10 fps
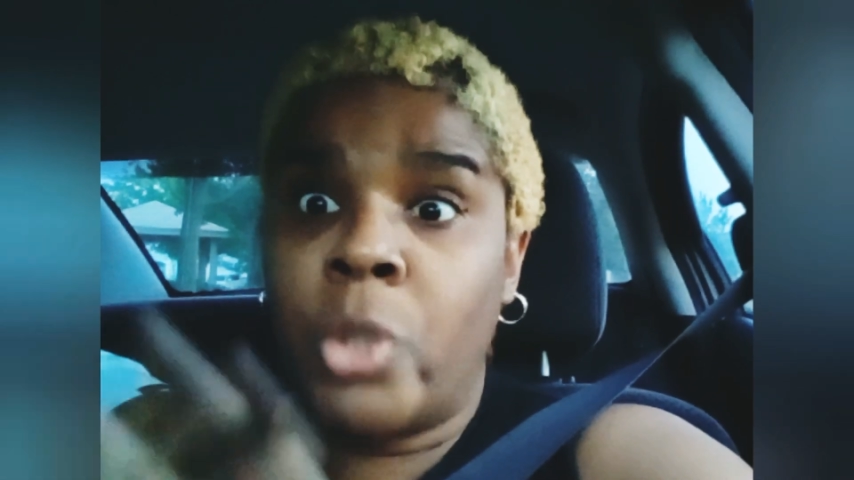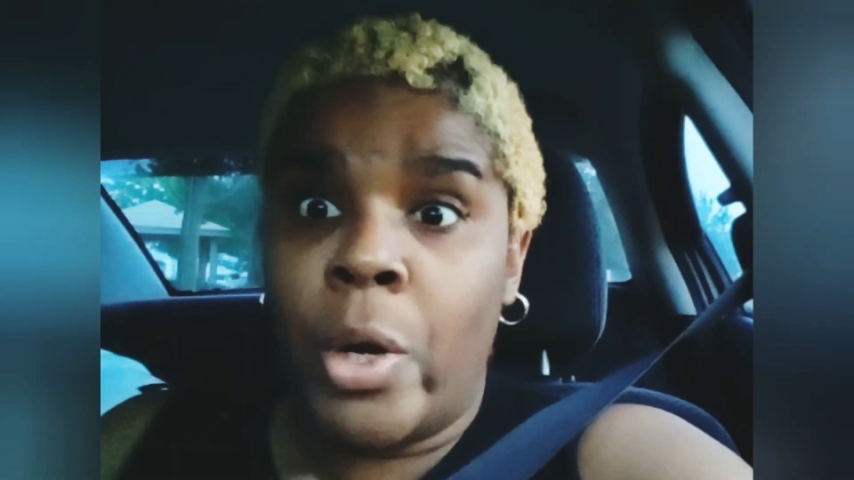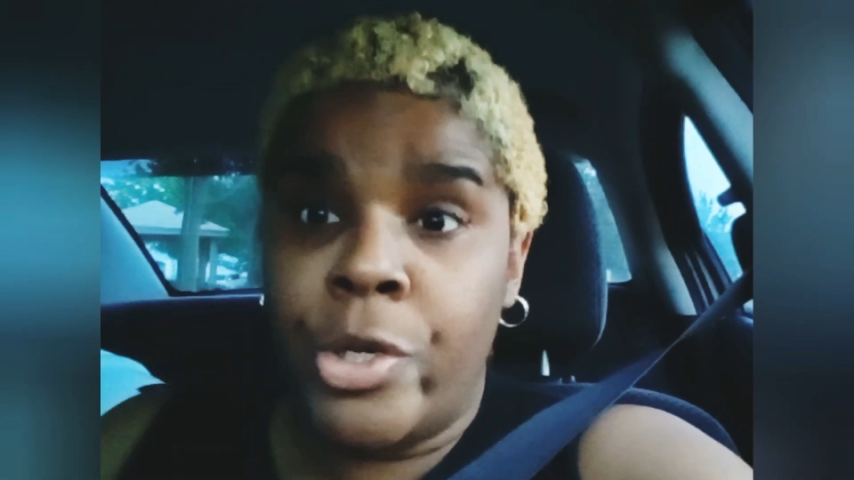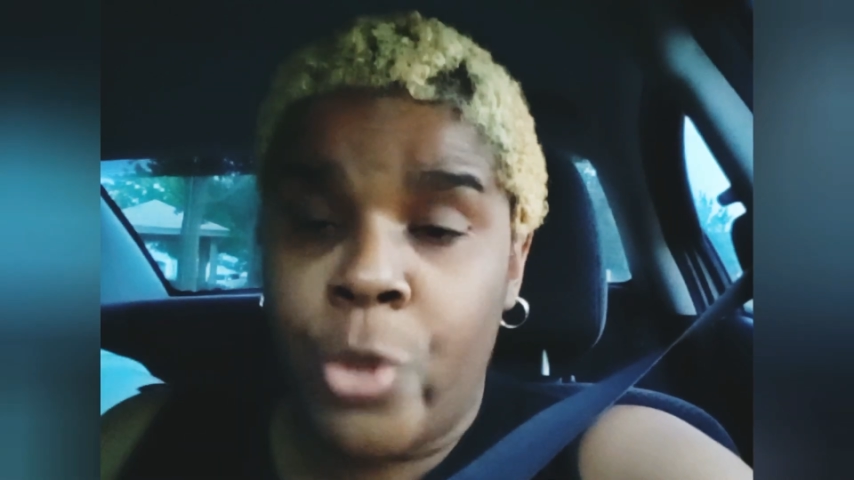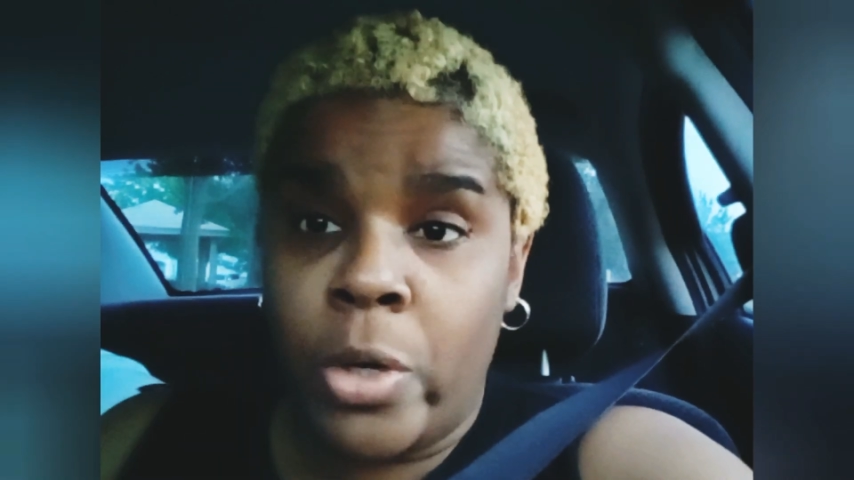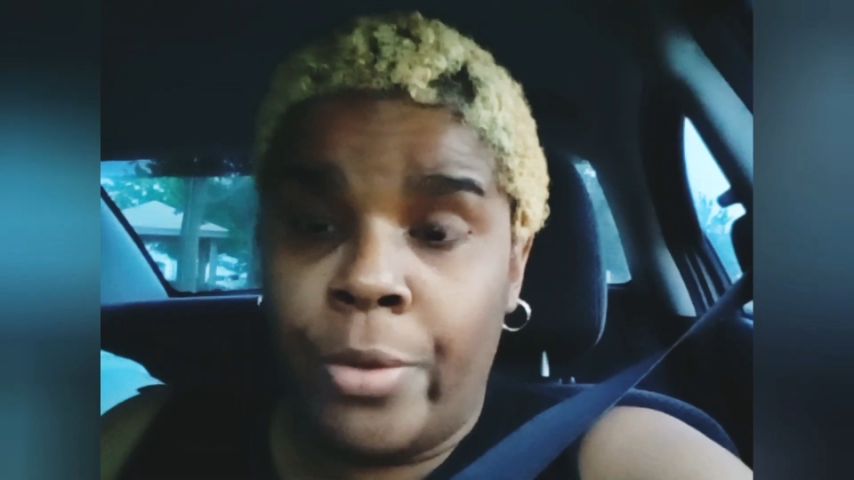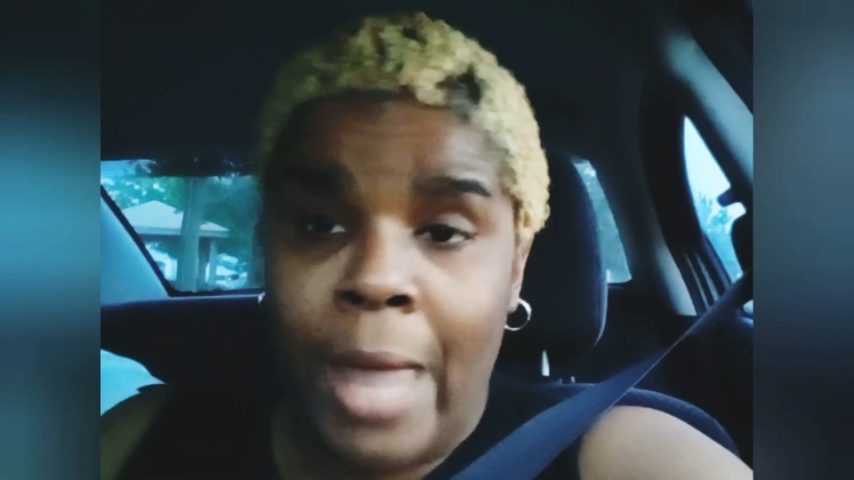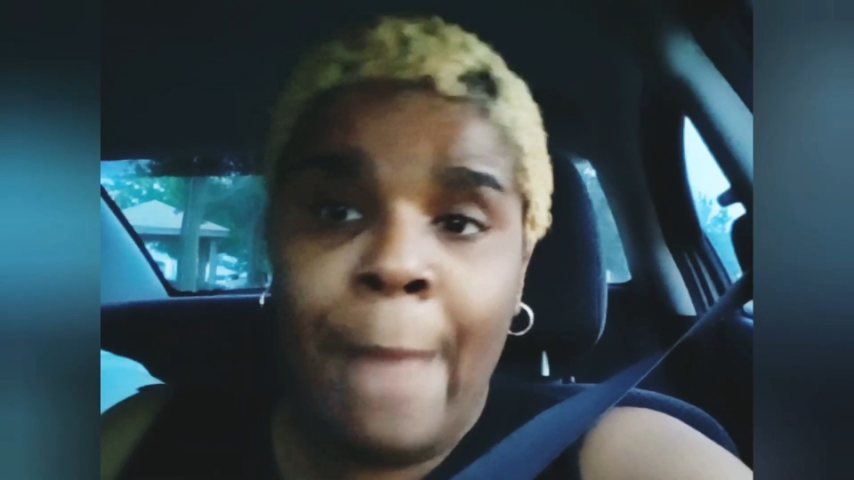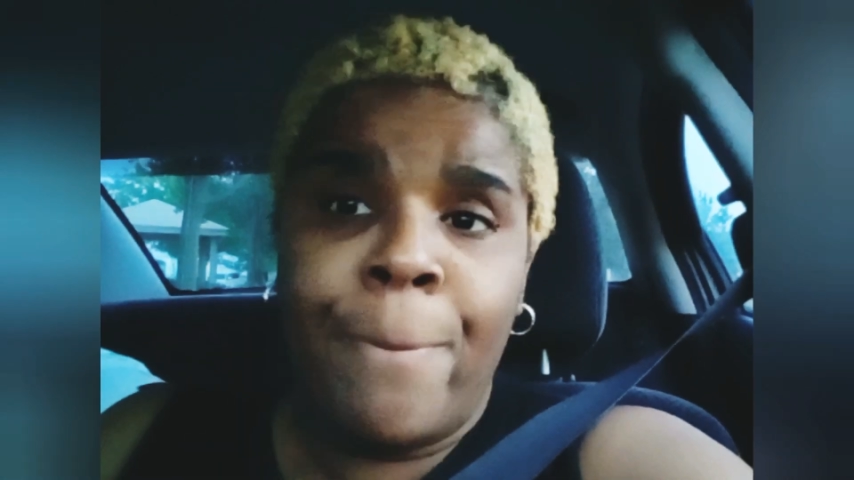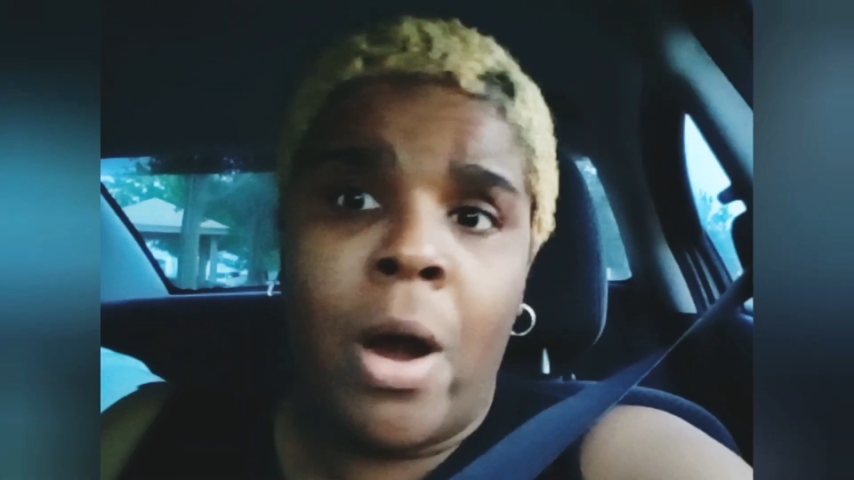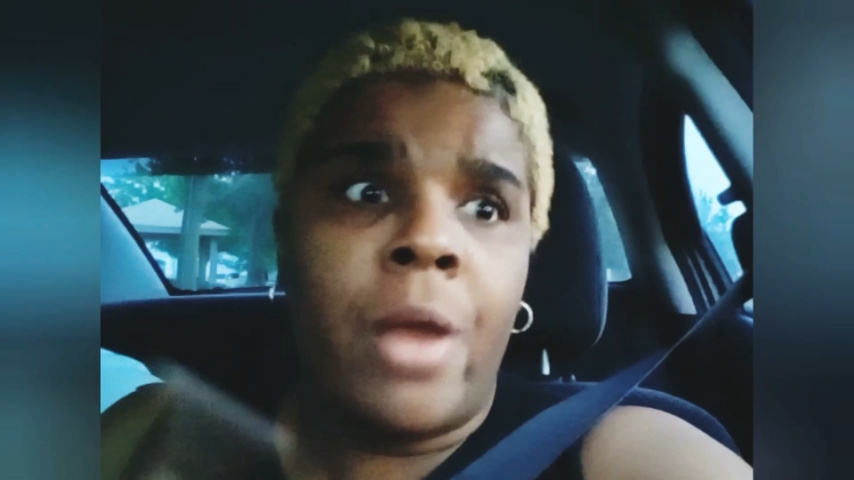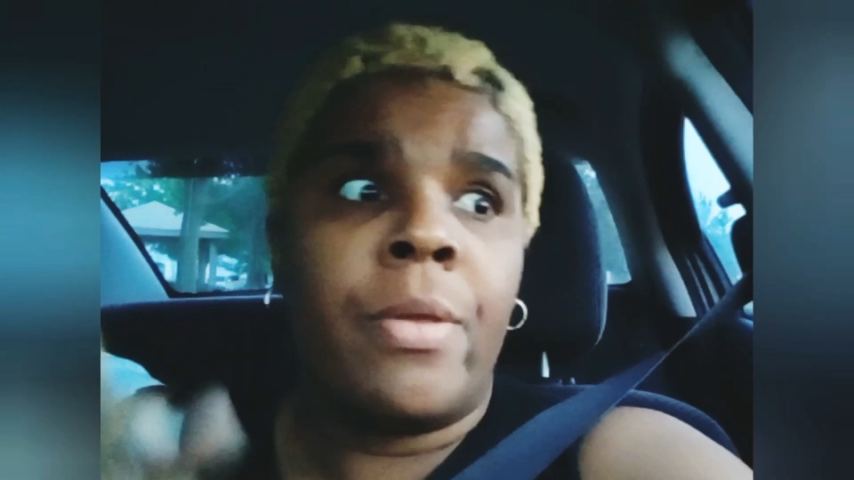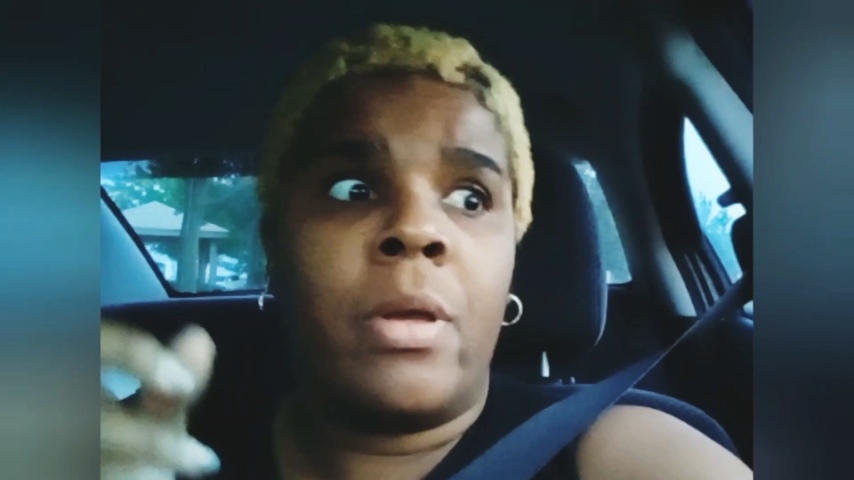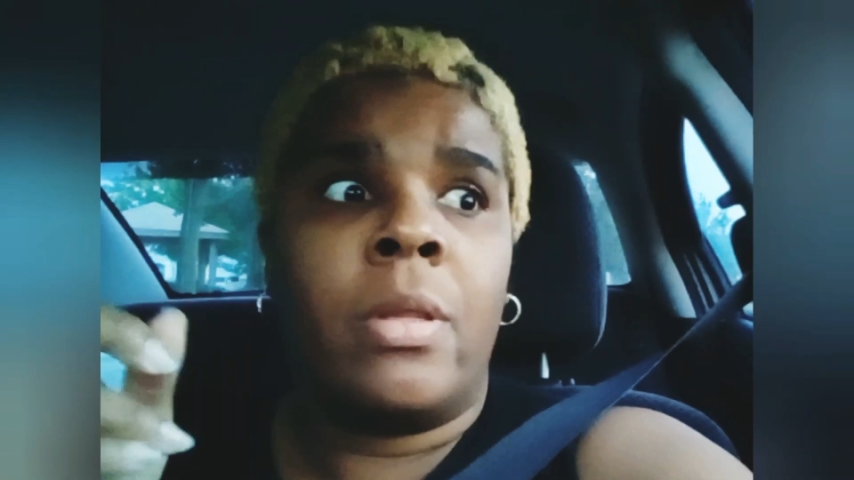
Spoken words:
story short, on that part,